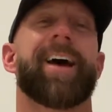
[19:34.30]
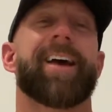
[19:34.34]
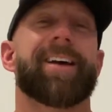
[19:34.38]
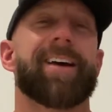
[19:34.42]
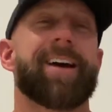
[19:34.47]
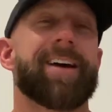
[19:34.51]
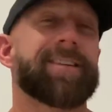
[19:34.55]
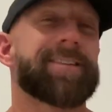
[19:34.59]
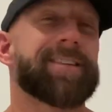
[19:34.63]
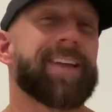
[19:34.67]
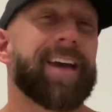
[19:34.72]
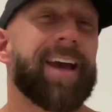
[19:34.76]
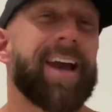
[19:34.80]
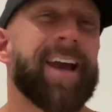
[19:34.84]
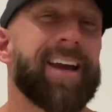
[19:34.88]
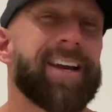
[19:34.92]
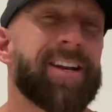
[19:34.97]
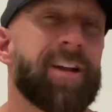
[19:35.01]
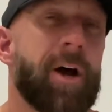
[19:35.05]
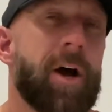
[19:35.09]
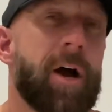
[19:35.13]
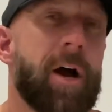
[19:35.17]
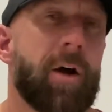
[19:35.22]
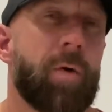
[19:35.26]
I was like, "Hey
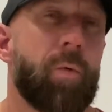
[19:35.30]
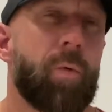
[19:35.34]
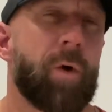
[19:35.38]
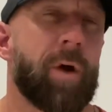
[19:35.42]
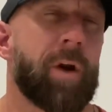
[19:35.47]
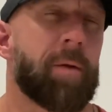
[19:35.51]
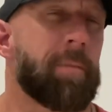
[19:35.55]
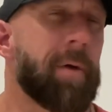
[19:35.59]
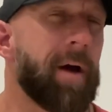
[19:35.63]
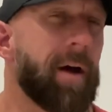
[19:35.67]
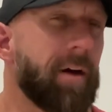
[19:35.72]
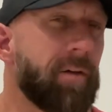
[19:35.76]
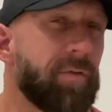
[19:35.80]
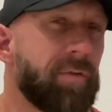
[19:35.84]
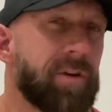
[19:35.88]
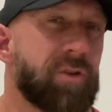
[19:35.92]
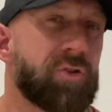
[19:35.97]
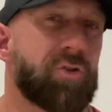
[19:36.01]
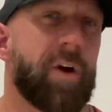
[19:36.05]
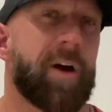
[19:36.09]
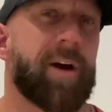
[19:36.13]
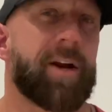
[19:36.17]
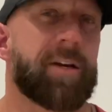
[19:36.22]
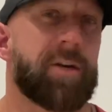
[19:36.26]
doc, what about if we
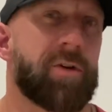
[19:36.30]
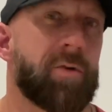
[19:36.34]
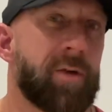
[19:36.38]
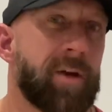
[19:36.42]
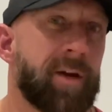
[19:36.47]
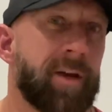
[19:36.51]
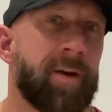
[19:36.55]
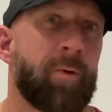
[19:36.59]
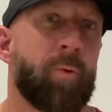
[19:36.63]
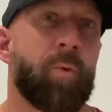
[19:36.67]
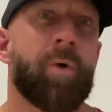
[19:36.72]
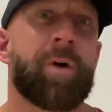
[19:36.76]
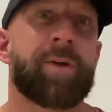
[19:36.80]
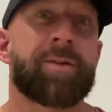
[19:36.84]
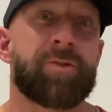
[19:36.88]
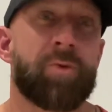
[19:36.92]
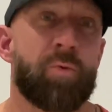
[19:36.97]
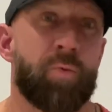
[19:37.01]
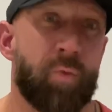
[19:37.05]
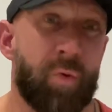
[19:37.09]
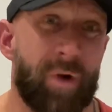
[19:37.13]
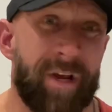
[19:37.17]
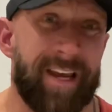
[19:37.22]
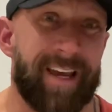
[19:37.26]
tried doing it once a
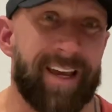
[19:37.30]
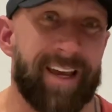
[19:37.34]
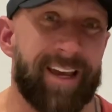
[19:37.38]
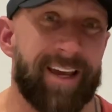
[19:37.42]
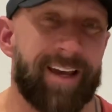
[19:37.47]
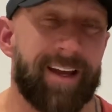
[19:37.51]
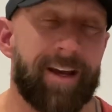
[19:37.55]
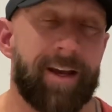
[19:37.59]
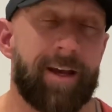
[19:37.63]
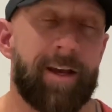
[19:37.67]
week?"